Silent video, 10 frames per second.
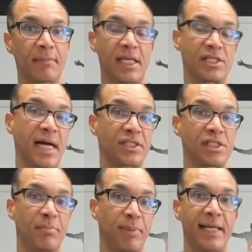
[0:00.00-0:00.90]
It's not just
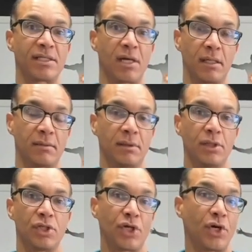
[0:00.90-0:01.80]
a plantar.
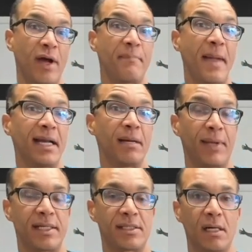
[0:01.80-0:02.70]
Sure, you have pain in the
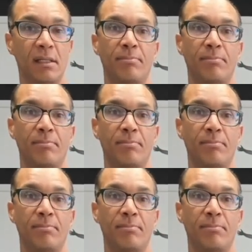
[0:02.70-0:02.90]
plantar,